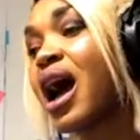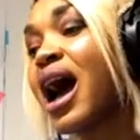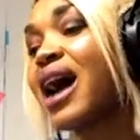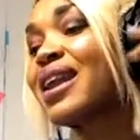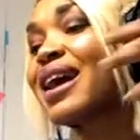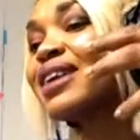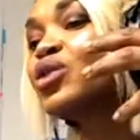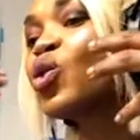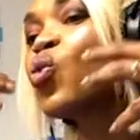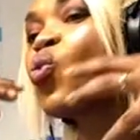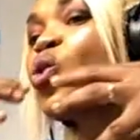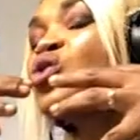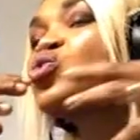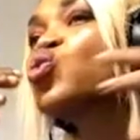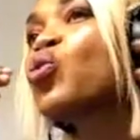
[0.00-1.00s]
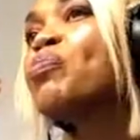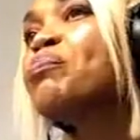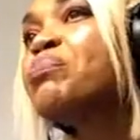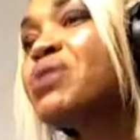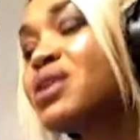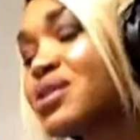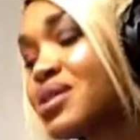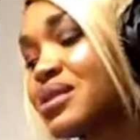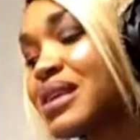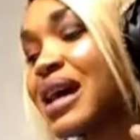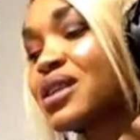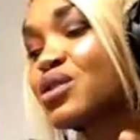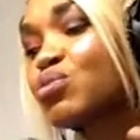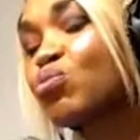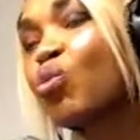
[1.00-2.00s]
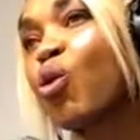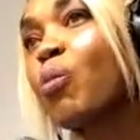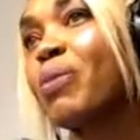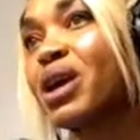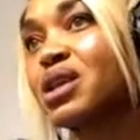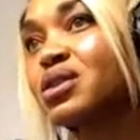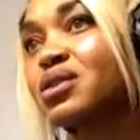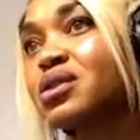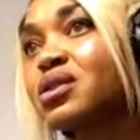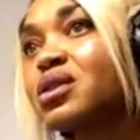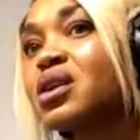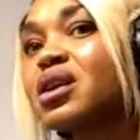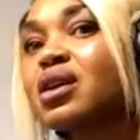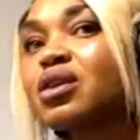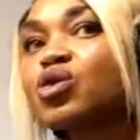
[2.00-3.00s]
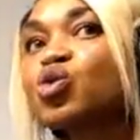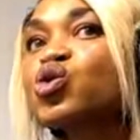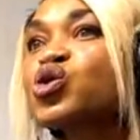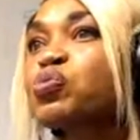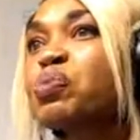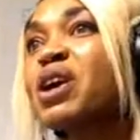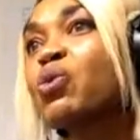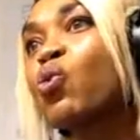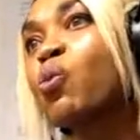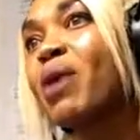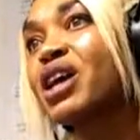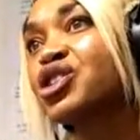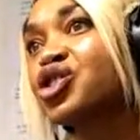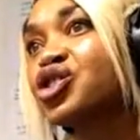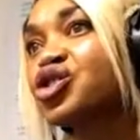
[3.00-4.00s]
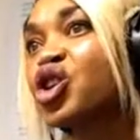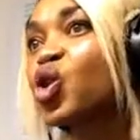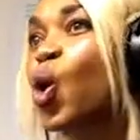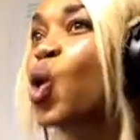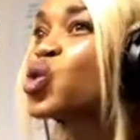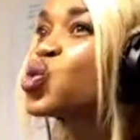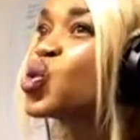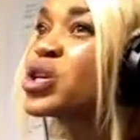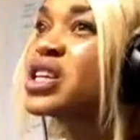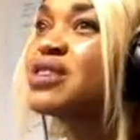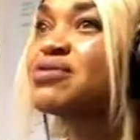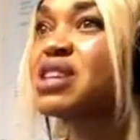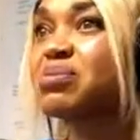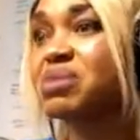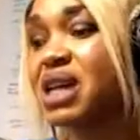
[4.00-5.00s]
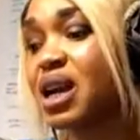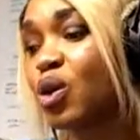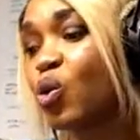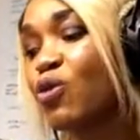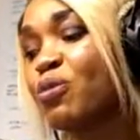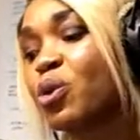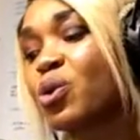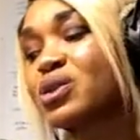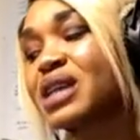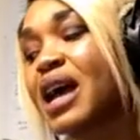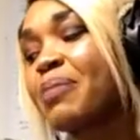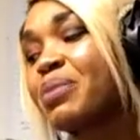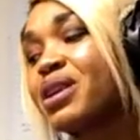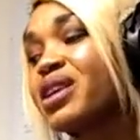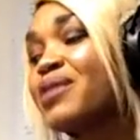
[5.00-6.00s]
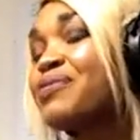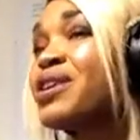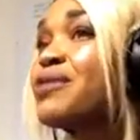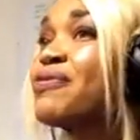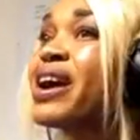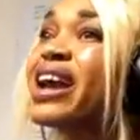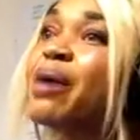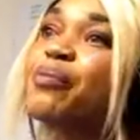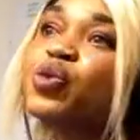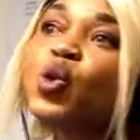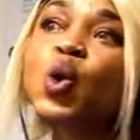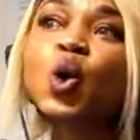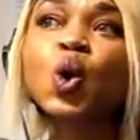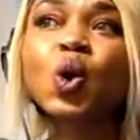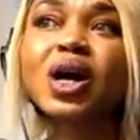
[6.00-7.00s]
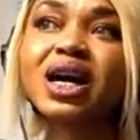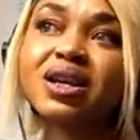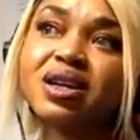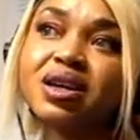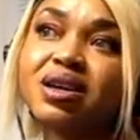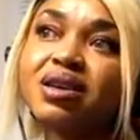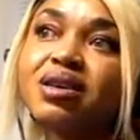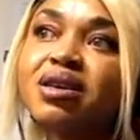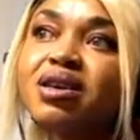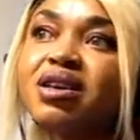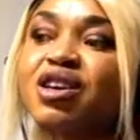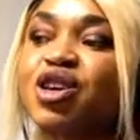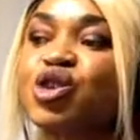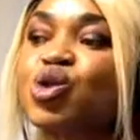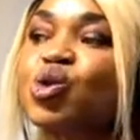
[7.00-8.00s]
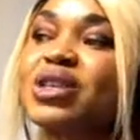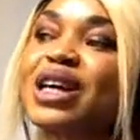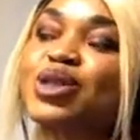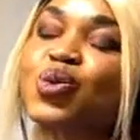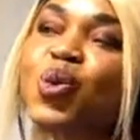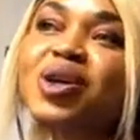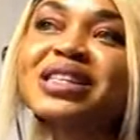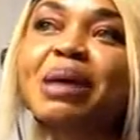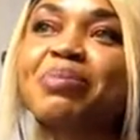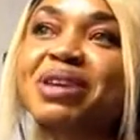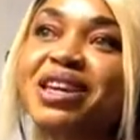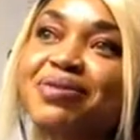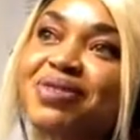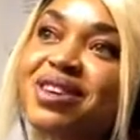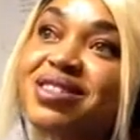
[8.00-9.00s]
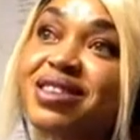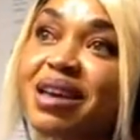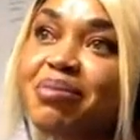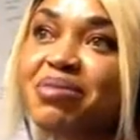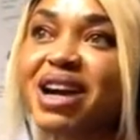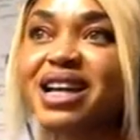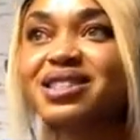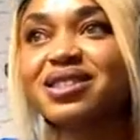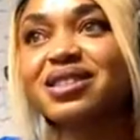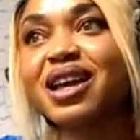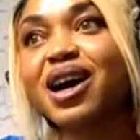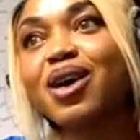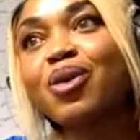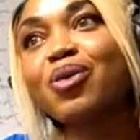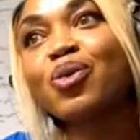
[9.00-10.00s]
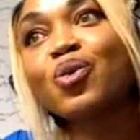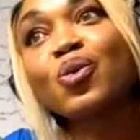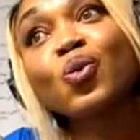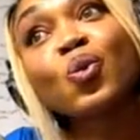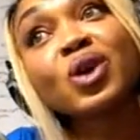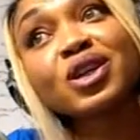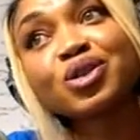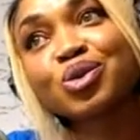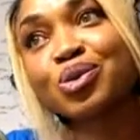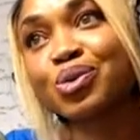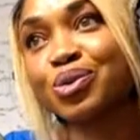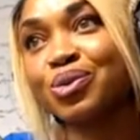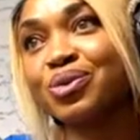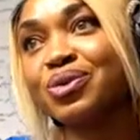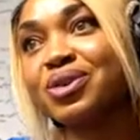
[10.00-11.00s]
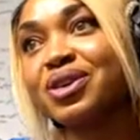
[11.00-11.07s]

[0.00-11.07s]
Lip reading: And I don't want to miss that moment to spend with my children or to give them that love. Because I believe if I am no longer there, so that what I'm giving them right now will do.